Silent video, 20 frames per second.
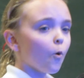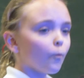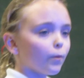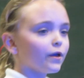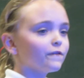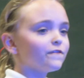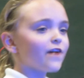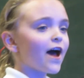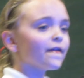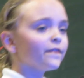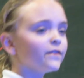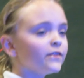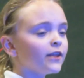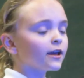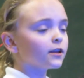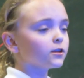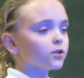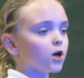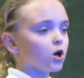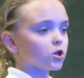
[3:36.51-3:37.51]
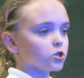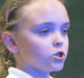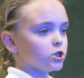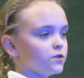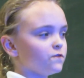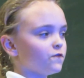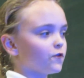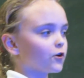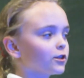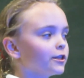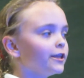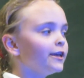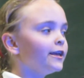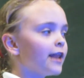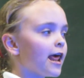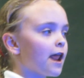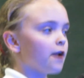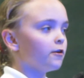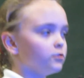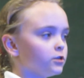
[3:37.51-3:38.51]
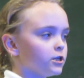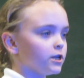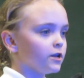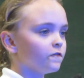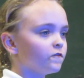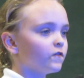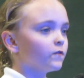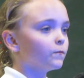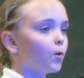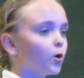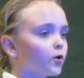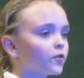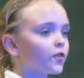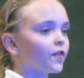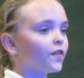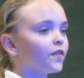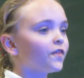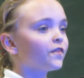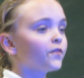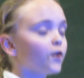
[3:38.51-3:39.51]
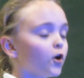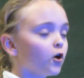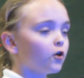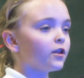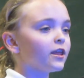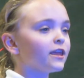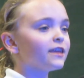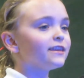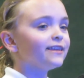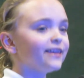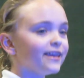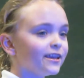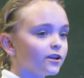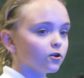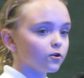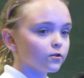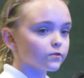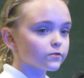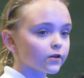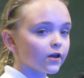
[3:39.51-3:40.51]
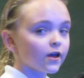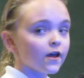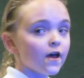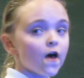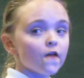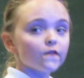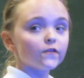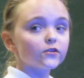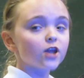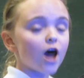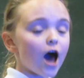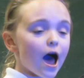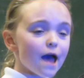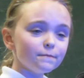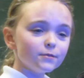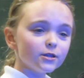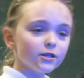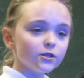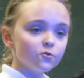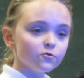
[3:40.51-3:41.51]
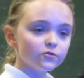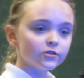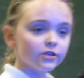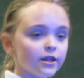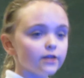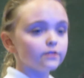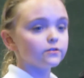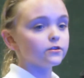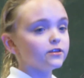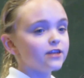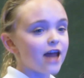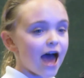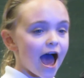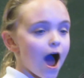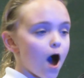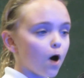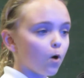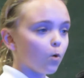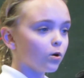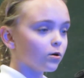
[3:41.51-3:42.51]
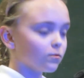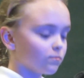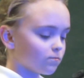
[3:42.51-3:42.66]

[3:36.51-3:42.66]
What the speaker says: We've had technology for clean energy for more than 30 years. The time to use it is now.